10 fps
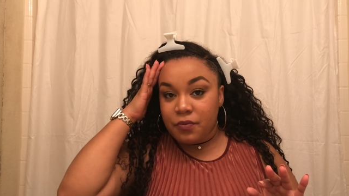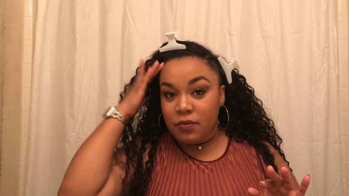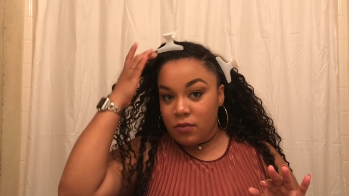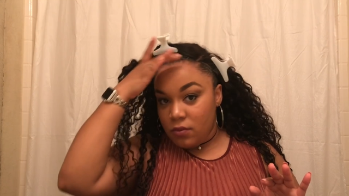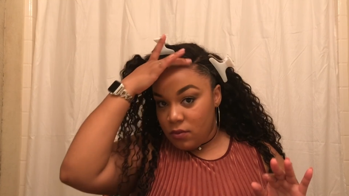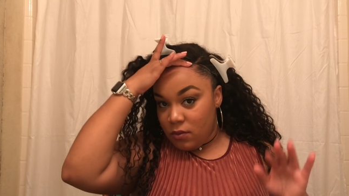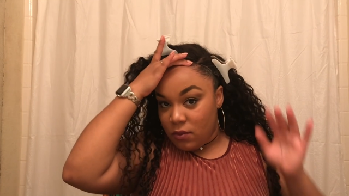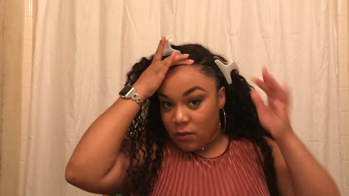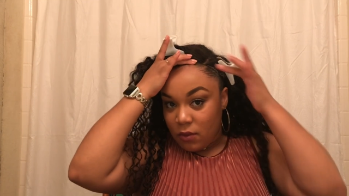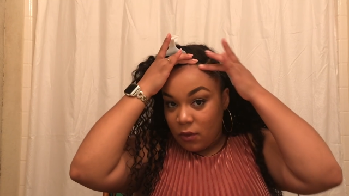
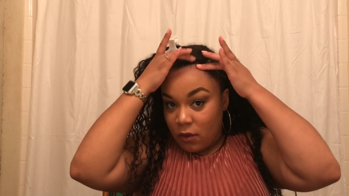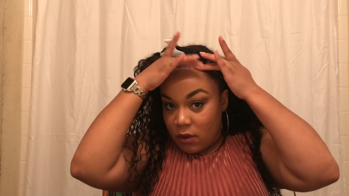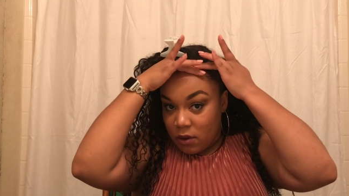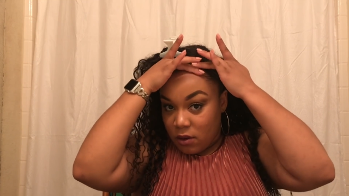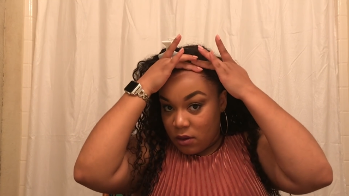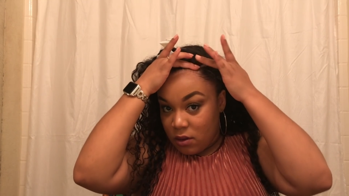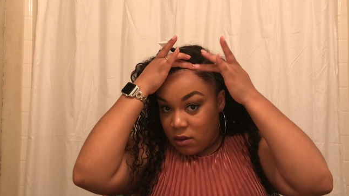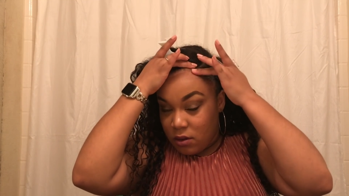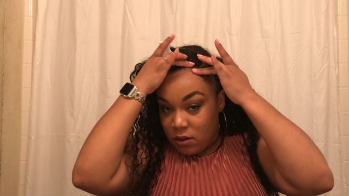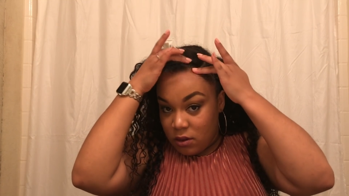
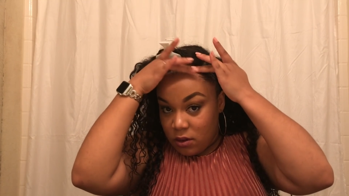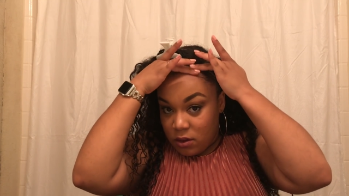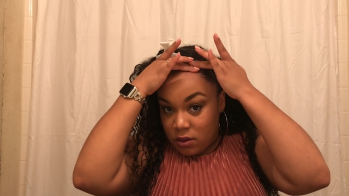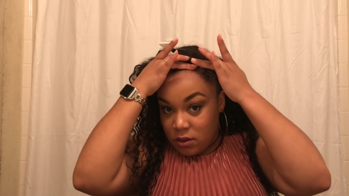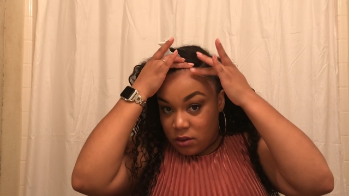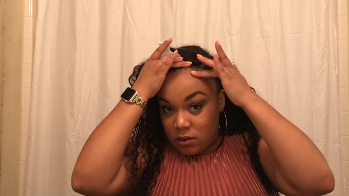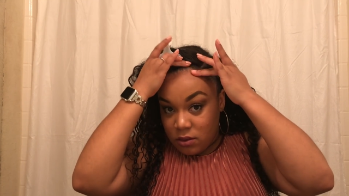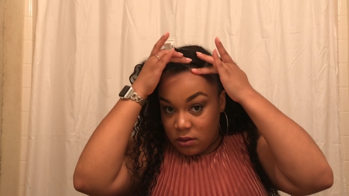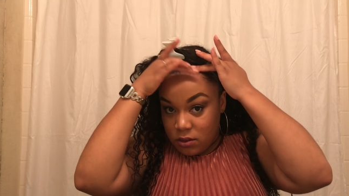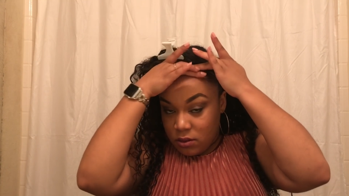
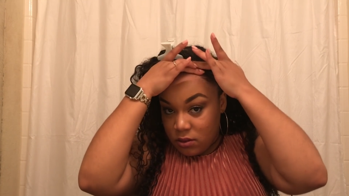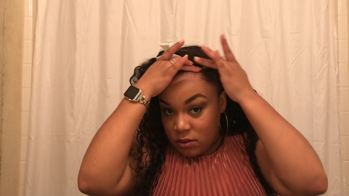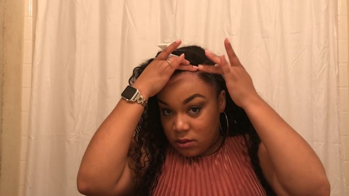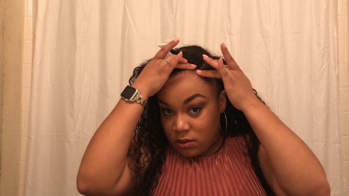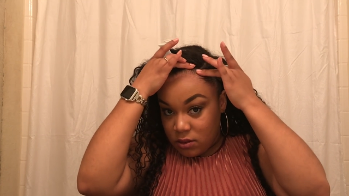No one is speaking in this clip.